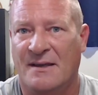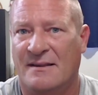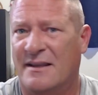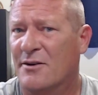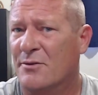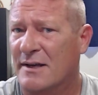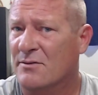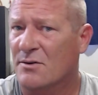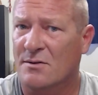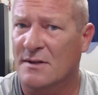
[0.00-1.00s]
They don't
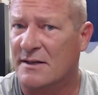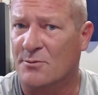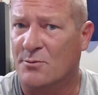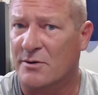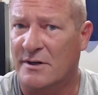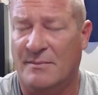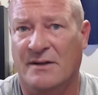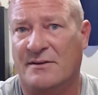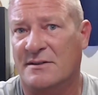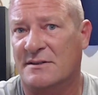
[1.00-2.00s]
have a whole lot to worry
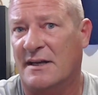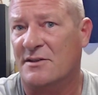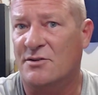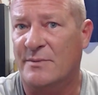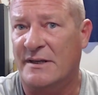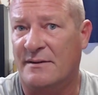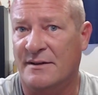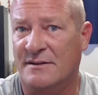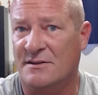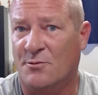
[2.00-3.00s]
about. There's not too many
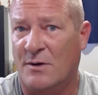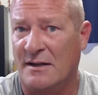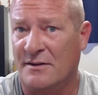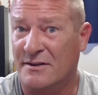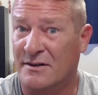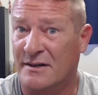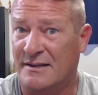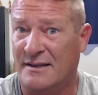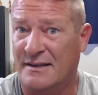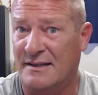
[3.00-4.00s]
things in the wild that are going to
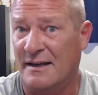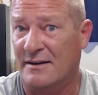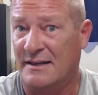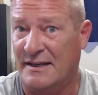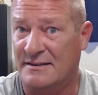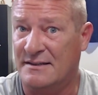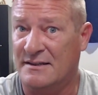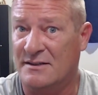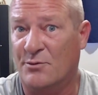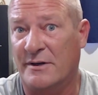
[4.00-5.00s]
take down an
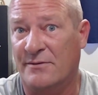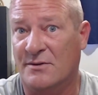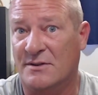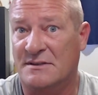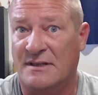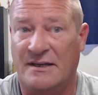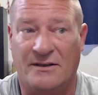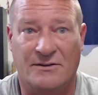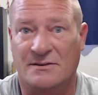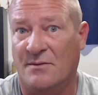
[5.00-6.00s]
18, 20-foot
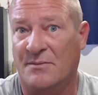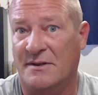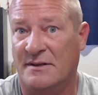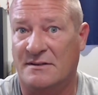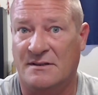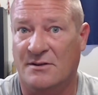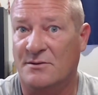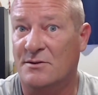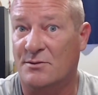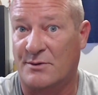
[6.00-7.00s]
snake or something that's,
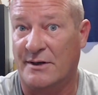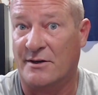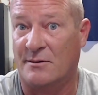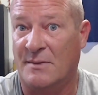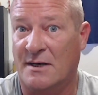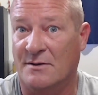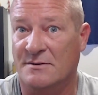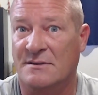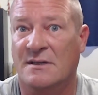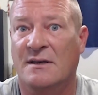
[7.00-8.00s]
200-300
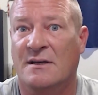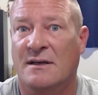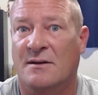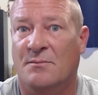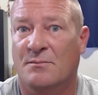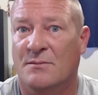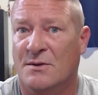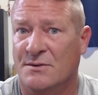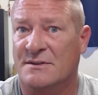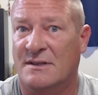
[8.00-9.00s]
pounds.
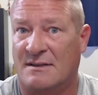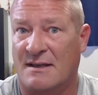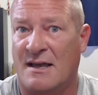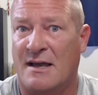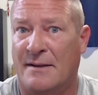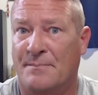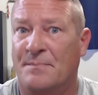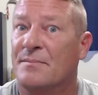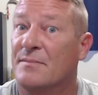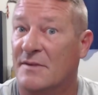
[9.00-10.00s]
Most of the time,
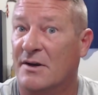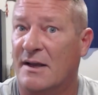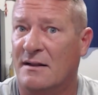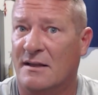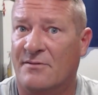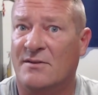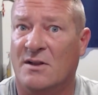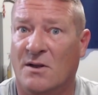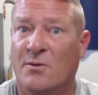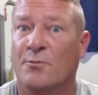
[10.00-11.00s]
they're kind of left
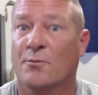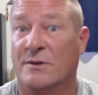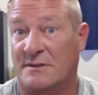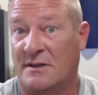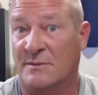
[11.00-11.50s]
alone once they